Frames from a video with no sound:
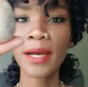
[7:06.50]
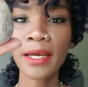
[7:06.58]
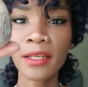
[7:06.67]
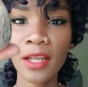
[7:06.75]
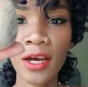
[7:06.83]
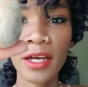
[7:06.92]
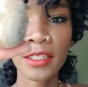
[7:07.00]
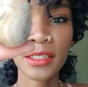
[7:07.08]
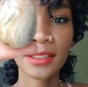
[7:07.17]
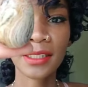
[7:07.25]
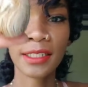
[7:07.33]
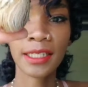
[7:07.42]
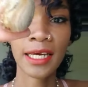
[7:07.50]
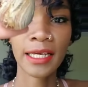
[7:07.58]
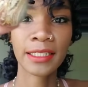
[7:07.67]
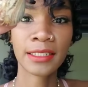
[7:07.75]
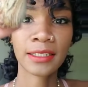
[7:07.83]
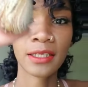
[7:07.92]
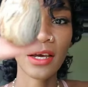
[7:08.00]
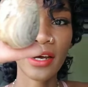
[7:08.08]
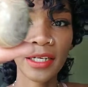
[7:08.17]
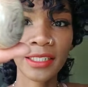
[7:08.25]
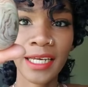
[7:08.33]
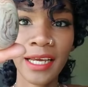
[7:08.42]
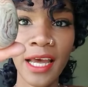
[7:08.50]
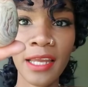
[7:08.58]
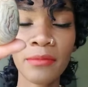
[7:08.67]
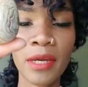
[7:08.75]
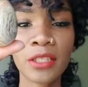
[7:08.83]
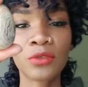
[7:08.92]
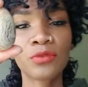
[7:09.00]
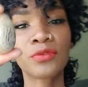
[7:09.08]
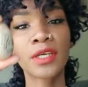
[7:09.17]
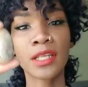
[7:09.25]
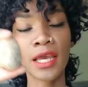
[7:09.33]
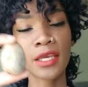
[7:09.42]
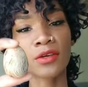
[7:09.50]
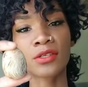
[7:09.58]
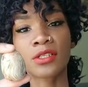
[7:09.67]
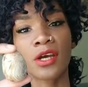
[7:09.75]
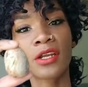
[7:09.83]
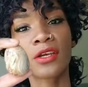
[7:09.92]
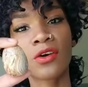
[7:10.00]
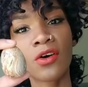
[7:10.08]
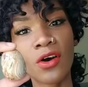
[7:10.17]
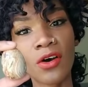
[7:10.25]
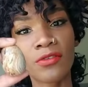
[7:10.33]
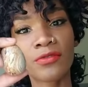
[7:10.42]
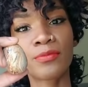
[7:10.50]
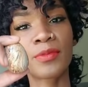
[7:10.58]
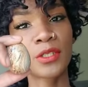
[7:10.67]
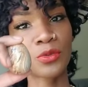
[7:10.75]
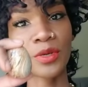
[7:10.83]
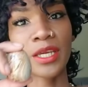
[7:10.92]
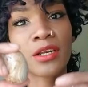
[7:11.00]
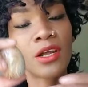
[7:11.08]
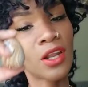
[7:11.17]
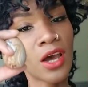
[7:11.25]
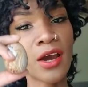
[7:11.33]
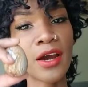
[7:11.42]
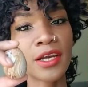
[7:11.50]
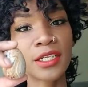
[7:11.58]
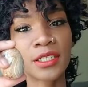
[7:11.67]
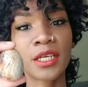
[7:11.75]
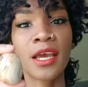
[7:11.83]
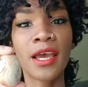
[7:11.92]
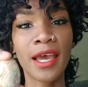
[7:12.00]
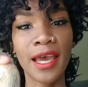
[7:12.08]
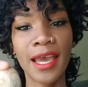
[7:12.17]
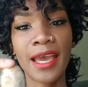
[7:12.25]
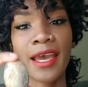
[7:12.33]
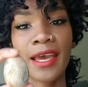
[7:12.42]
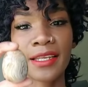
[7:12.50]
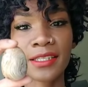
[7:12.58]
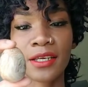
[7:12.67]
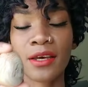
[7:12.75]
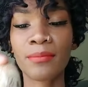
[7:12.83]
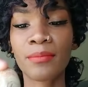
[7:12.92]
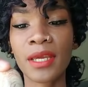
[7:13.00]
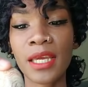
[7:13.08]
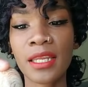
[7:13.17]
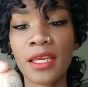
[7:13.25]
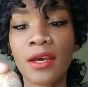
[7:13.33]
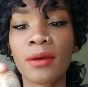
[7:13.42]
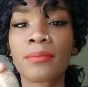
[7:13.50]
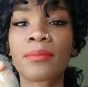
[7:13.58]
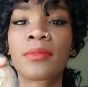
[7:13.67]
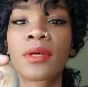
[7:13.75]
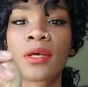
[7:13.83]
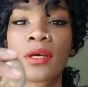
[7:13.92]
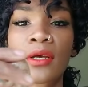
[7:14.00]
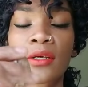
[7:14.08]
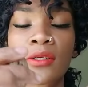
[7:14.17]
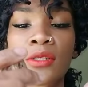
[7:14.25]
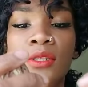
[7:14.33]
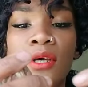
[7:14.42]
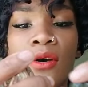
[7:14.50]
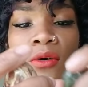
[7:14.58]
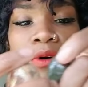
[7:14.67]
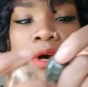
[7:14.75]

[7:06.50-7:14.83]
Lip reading: large is a nice large. That kind of makes you feel like you're starting off between a large and a medium. So,